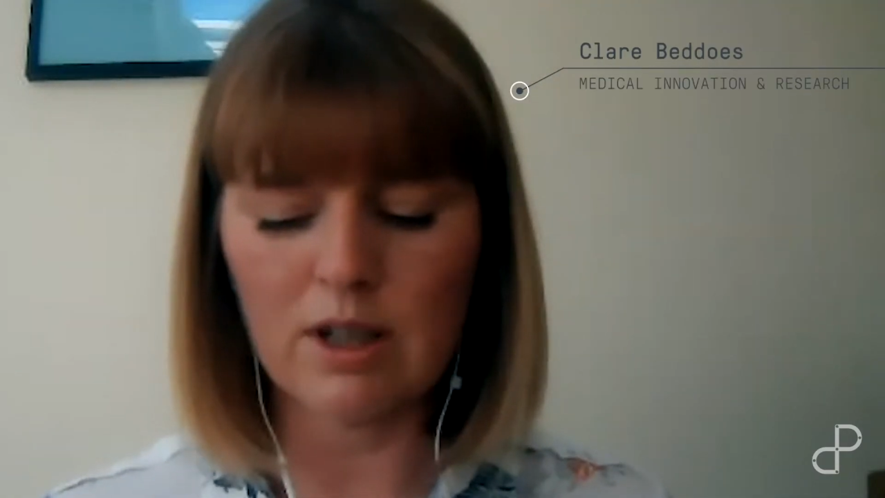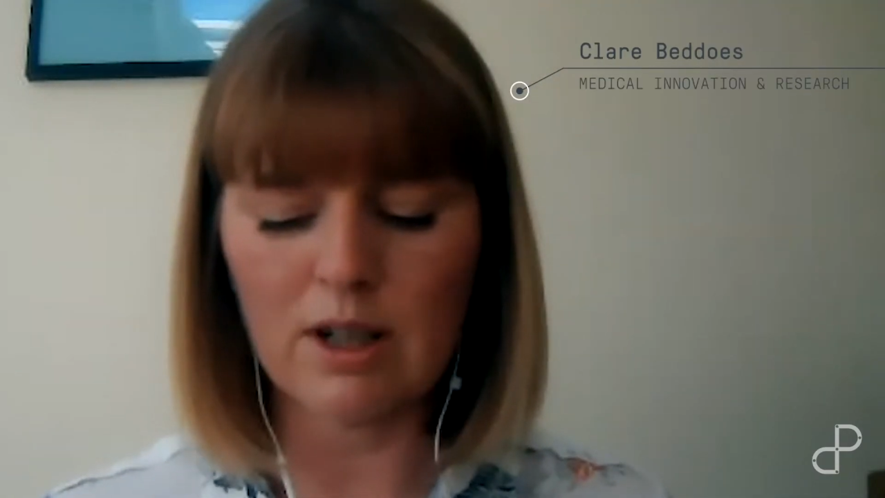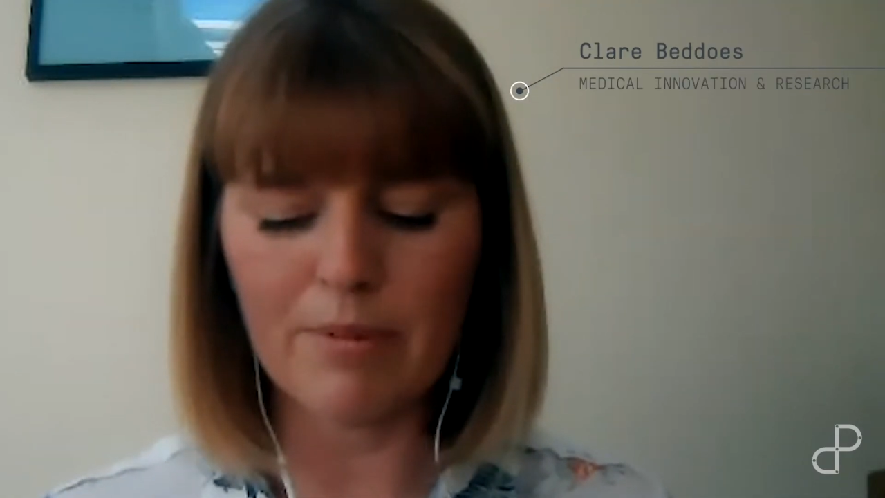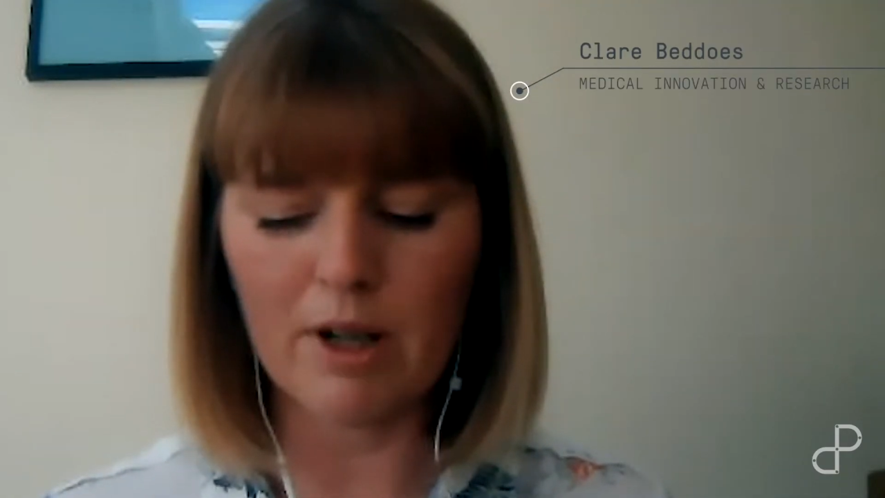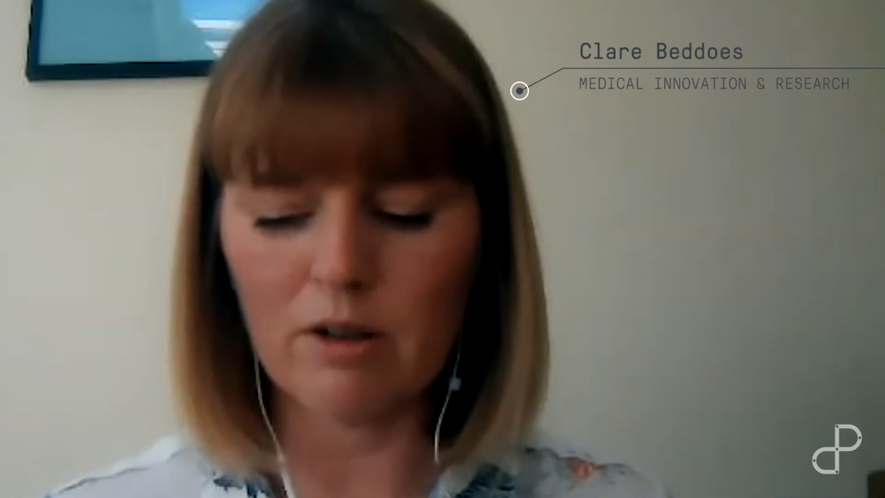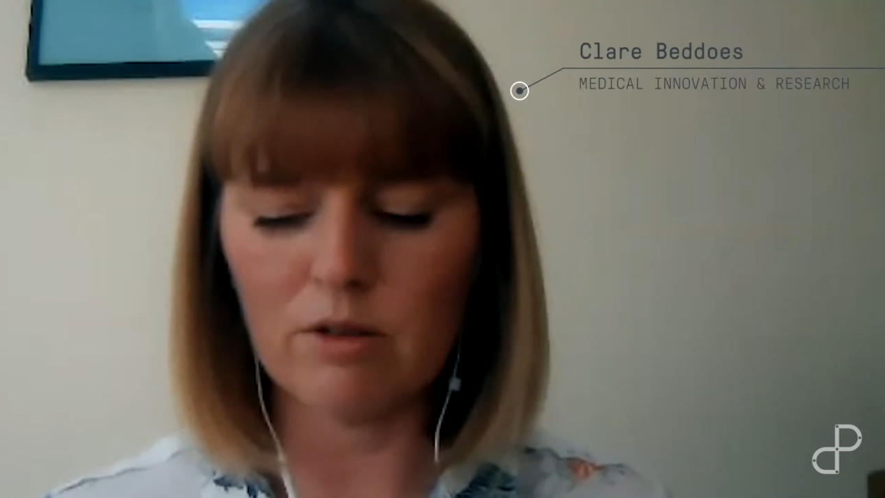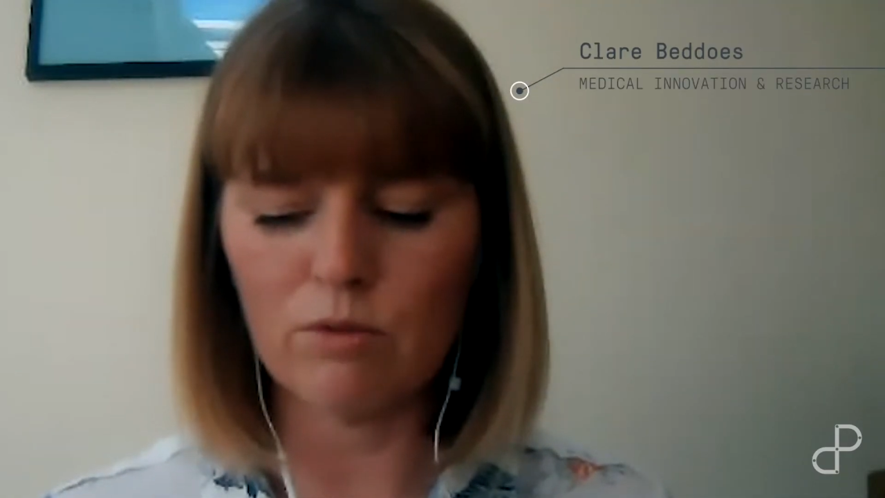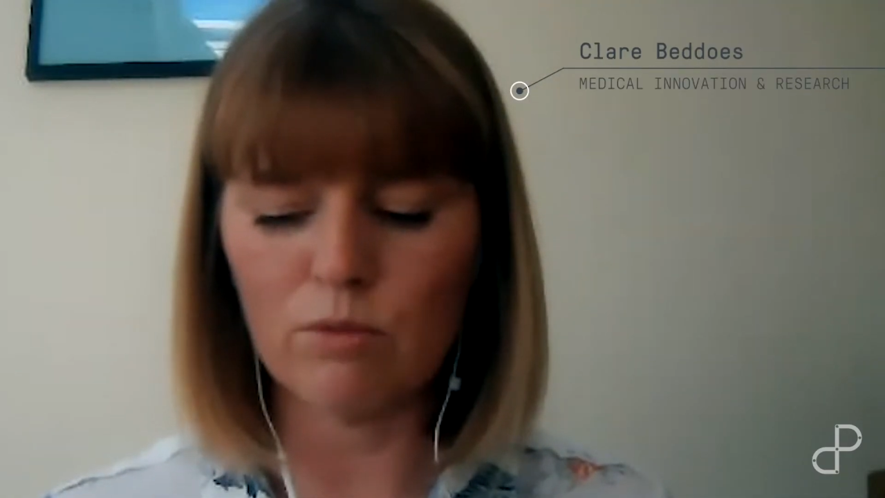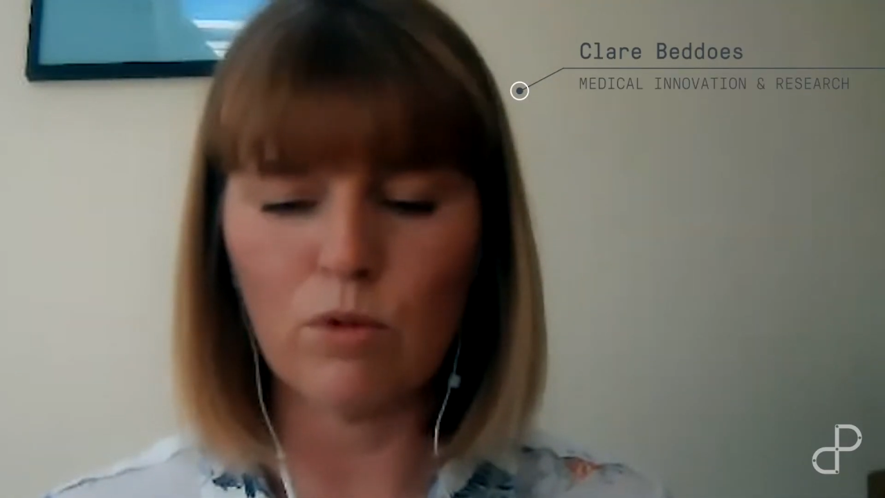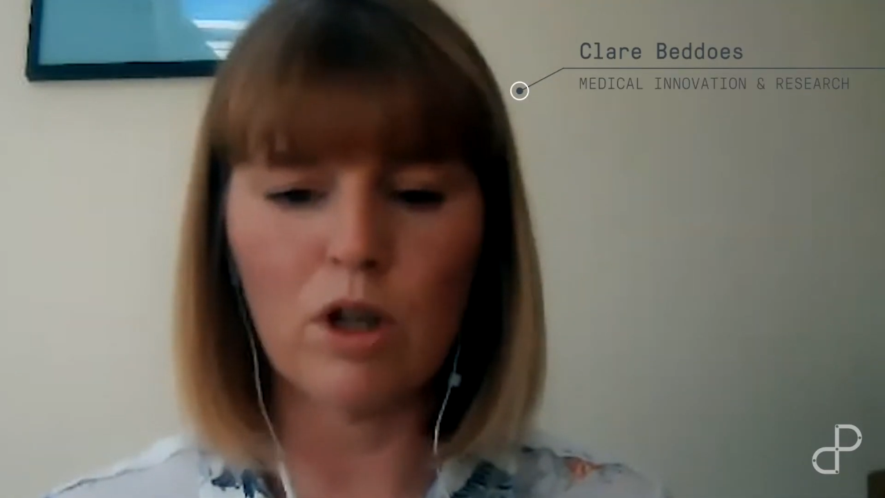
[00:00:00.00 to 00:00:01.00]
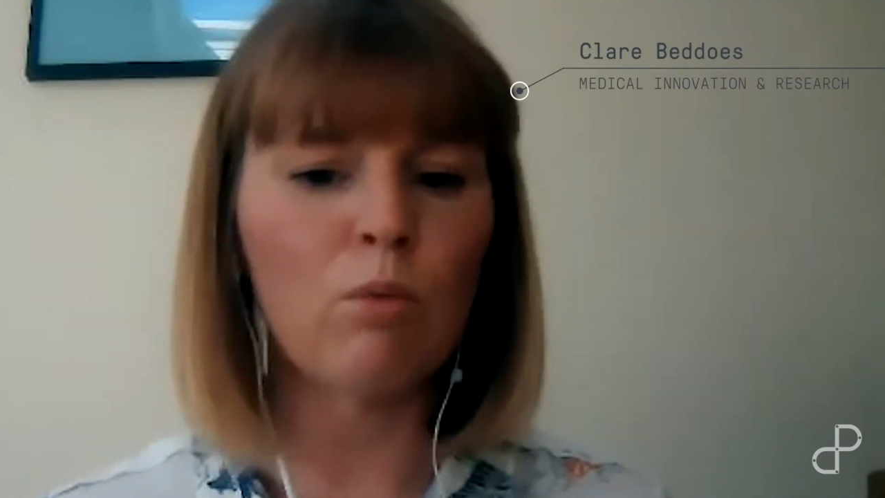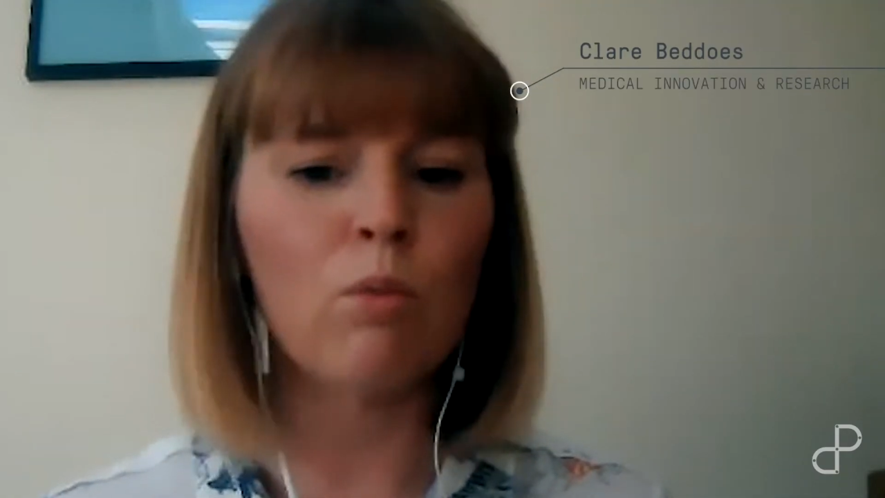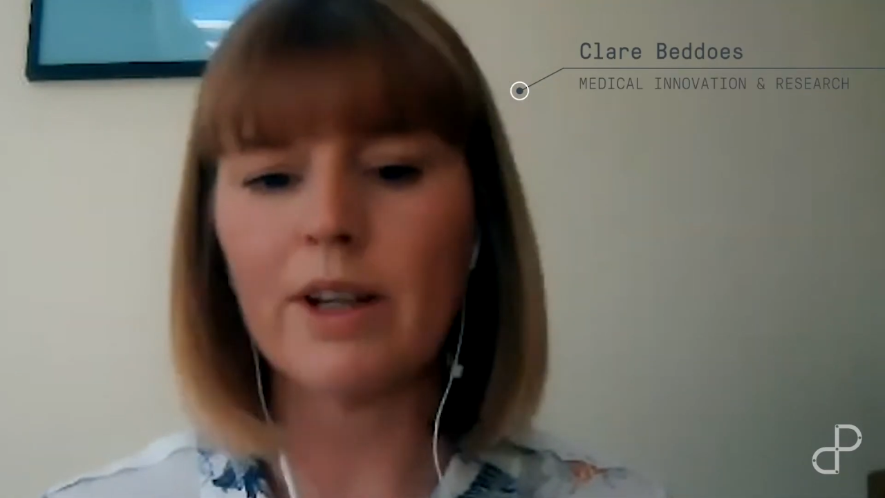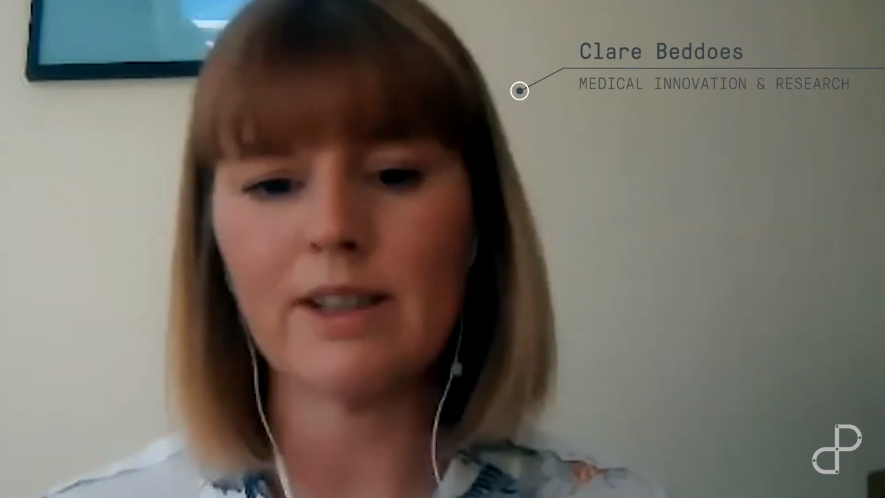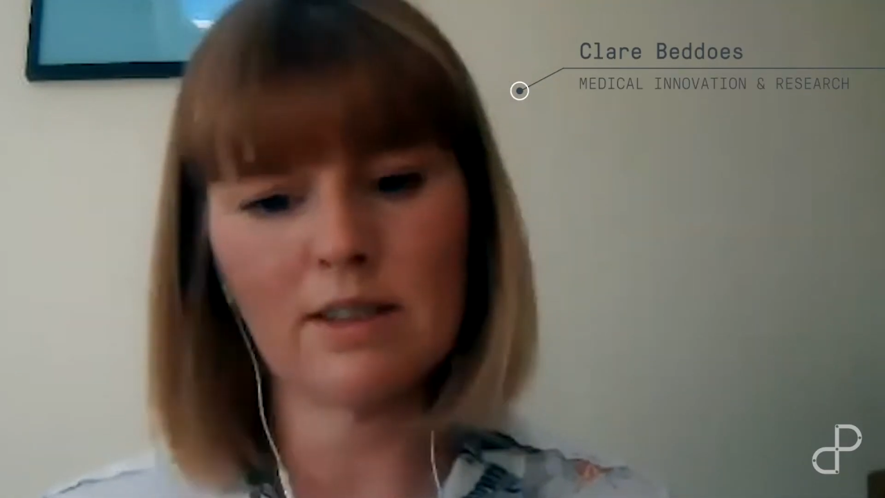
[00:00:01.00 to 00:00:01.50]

about, you know, what is